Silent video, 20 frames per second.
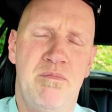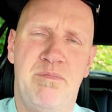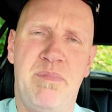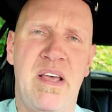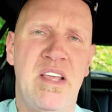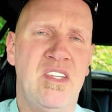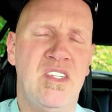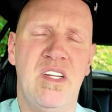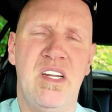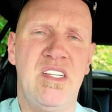
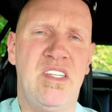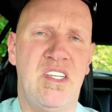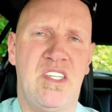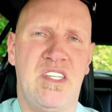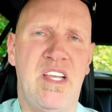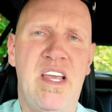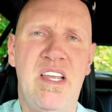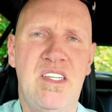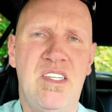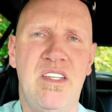basically to
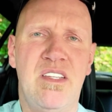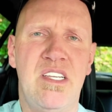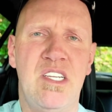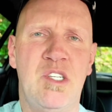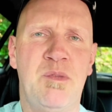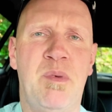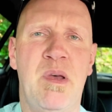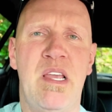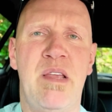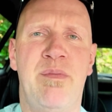say to
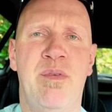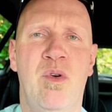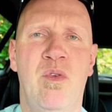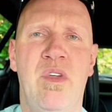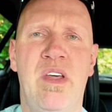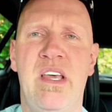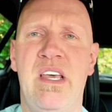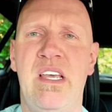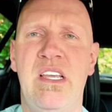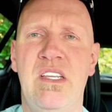these people
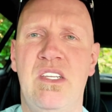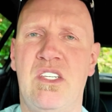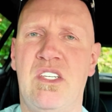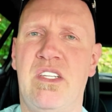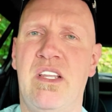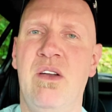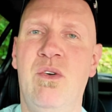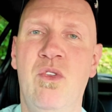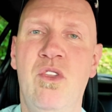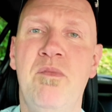that he's
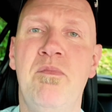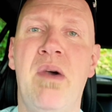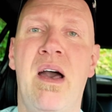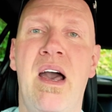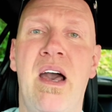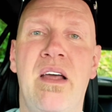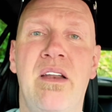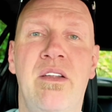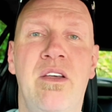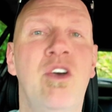still the
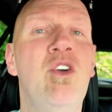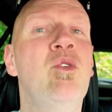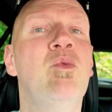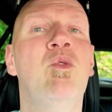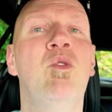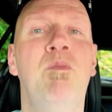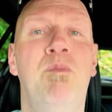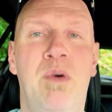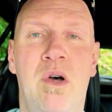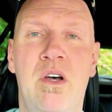man who
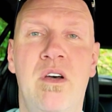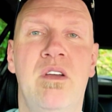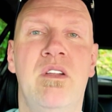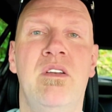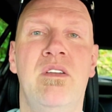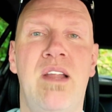will put